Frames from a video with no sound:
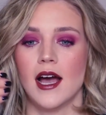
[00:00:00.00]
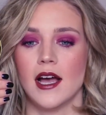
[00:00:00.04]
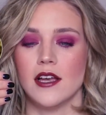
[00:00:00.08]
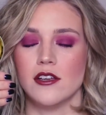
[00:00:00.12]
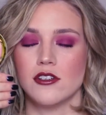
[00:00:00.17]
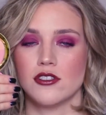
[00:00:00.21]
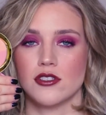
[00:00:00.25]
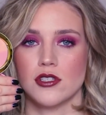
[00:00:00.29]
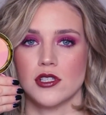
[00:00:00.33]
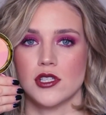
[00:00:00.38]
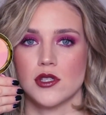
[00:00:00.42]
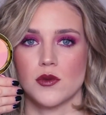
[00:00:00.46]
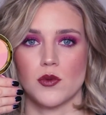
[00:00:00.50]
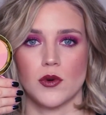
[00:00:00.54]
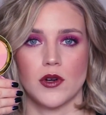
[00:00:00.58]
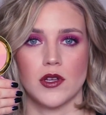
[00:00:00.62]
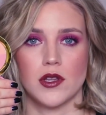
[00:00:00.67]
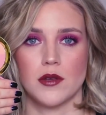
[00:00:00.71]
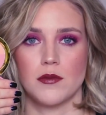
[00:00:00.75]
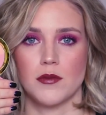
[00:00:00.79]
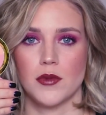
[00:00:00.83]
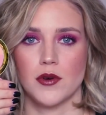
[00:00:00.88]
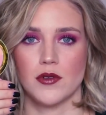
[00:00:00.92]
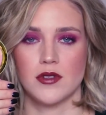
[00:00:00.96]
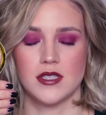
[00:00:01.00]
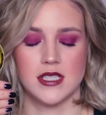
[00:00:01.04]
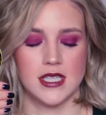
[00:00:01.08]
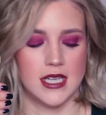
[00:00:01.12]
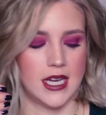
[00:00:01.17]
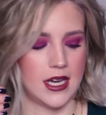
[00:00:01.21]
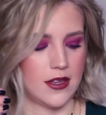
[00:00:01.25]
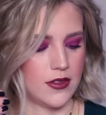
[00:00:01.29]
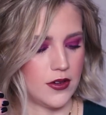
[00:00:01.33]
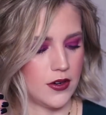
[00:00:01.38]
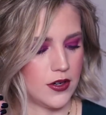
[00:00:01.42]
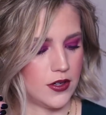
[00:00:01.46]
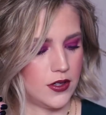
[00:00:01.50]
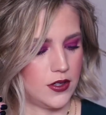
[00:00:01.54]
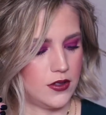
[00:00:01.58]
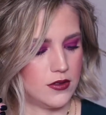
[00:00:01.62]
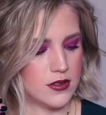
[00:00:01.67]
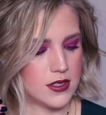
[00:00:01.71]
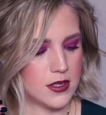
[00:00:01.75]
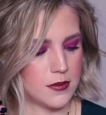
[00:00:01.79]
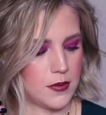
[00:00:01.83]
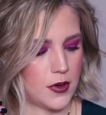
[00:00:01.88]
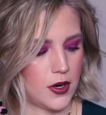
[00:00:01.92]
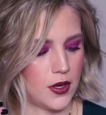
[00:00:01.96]
I usually swirl them both together and
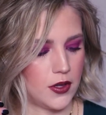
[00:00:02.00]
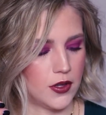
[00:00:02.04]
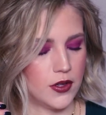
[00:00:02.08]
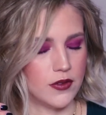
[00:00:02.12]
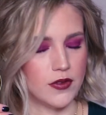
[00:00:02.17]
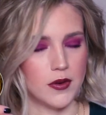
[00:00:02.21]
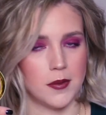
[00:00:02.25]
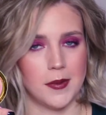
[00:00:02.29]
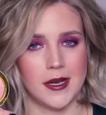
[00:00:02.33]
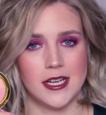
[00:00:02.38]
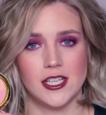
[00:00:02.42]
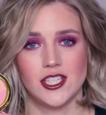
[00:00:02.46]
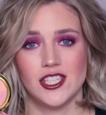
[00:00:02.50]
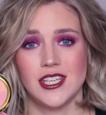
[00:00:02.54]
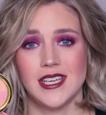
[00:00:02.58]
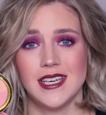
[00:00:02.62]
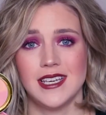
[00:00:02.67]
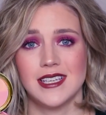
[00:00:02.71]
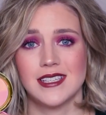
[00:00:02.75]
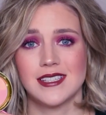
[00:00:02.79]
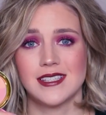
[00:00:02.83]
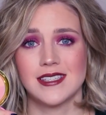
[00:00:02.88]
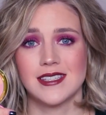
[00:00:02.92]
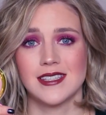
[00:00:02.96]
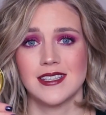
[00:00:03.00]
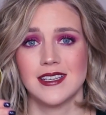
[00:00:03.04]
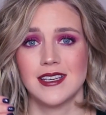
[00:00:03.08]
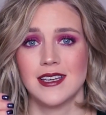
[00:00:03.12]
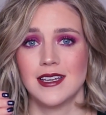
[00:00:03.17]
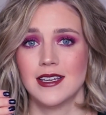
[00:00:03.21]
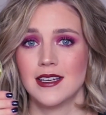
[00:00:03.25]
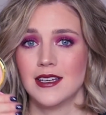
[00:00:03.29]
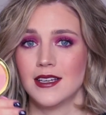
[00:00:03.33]
use them all over my cheeks.